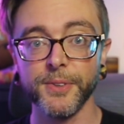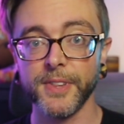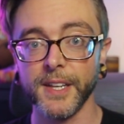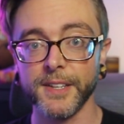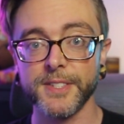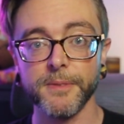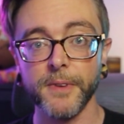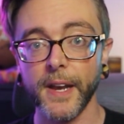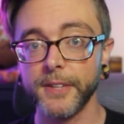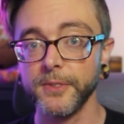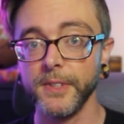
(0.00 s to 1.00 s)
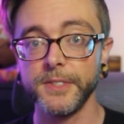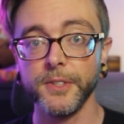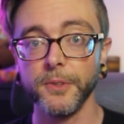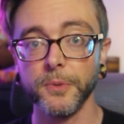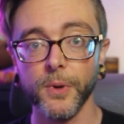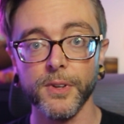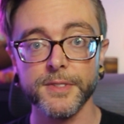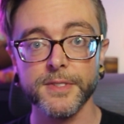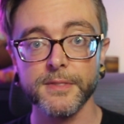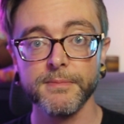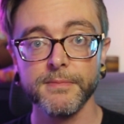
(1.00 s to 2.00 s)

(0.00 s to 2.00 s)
things that factor into your rolls.